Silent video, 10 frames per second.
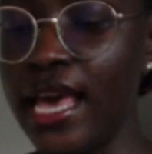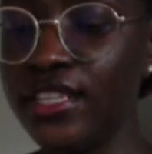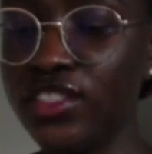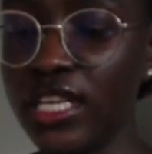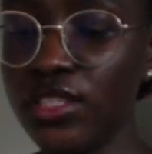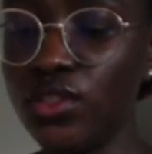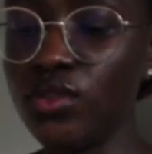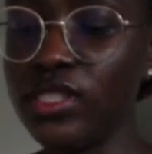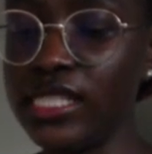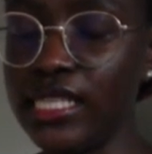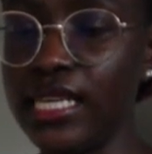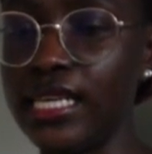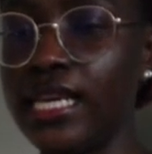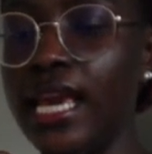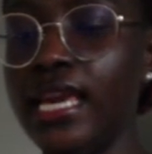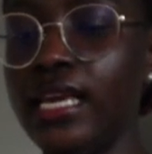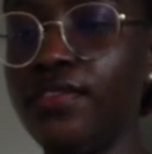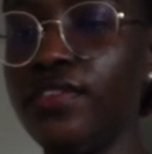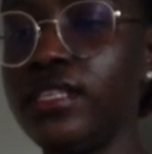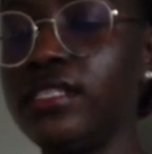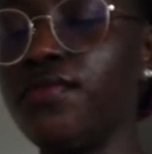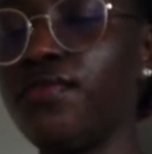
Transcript: just to see if it's in